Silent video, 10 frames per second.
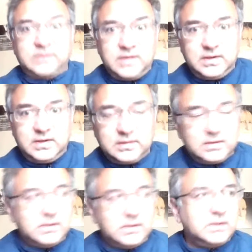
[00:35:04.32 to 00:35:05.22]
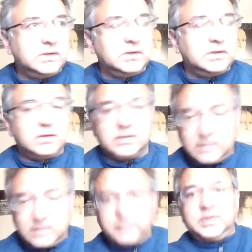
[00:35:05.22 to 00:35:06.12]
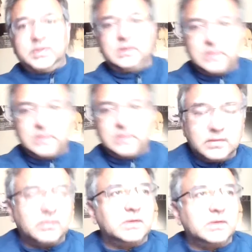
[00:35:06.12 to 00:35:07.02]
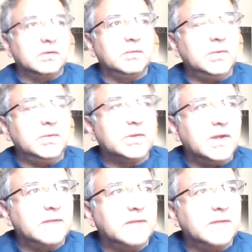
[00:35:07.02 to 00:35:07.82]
day? God forbid. Don't want to be with that.